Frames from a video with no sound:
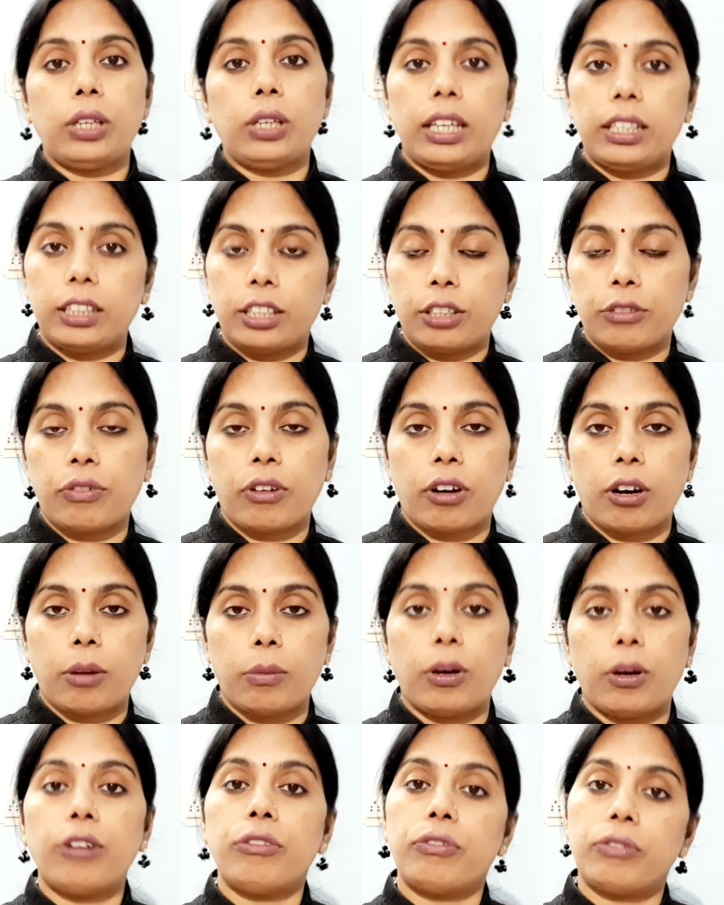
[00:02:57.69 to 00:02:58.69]
in the form
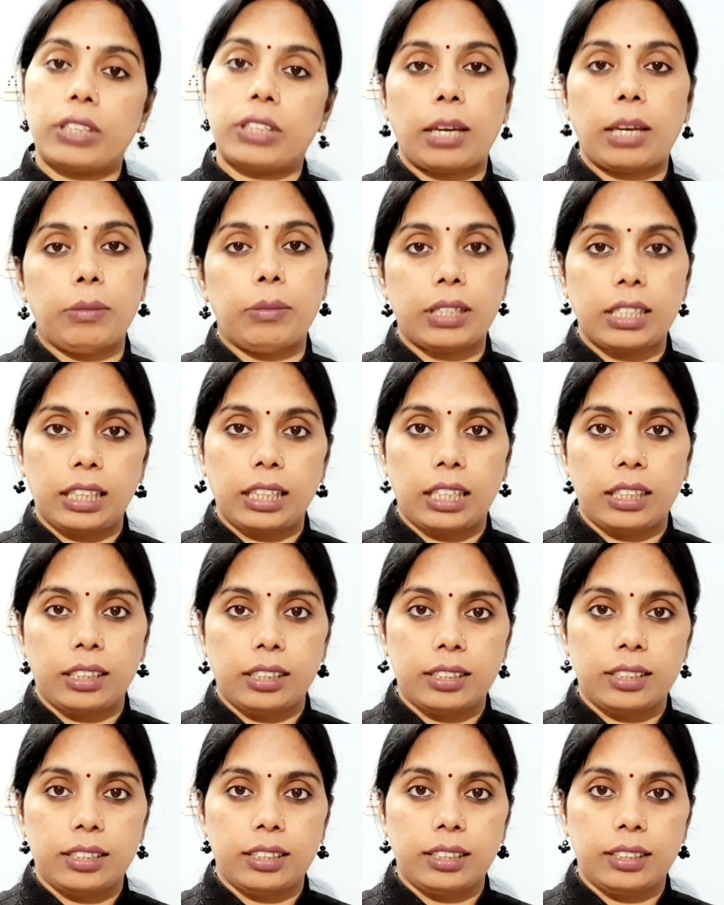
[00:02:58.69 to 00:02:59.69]
of chemical
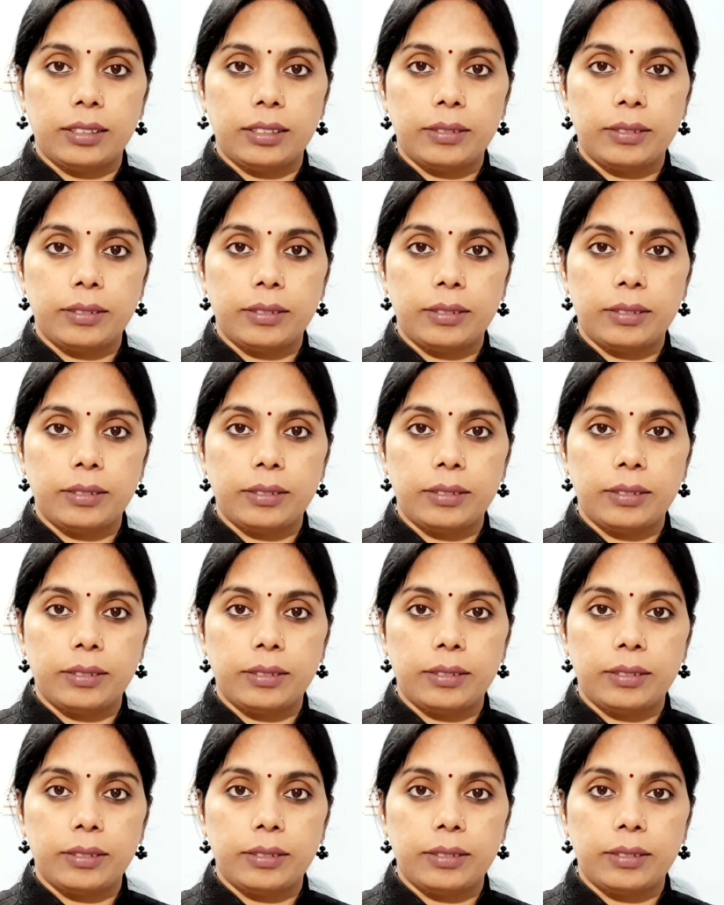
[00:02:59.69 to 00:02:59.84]
energy.